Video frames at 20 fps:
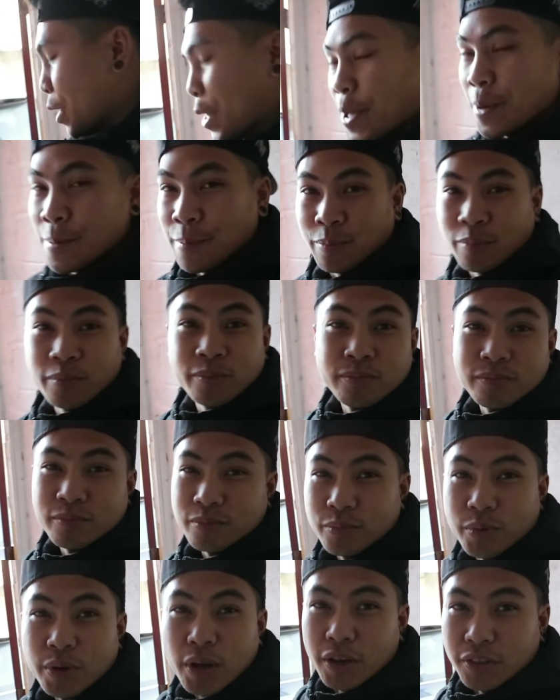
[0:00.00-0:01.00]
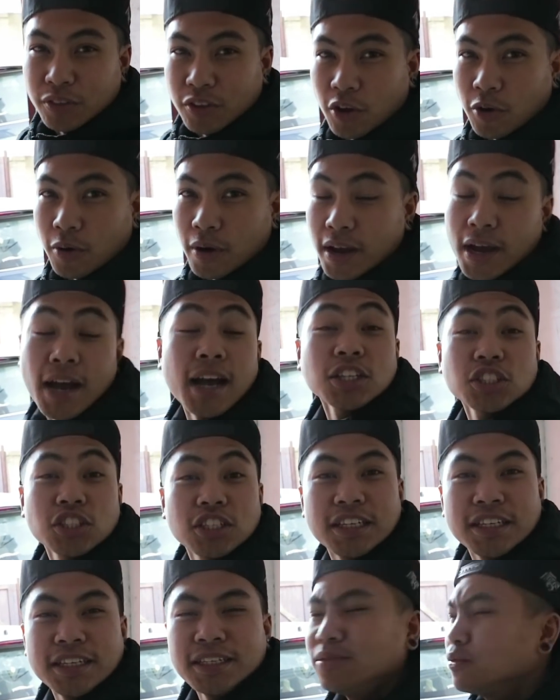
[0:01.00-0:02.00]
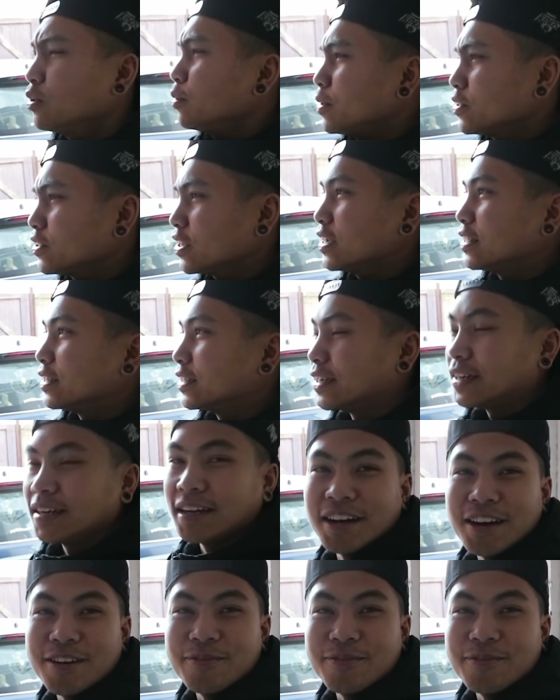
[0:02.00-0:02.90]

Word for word: Um, I'm getting nowhere. Actually, why am I saying that?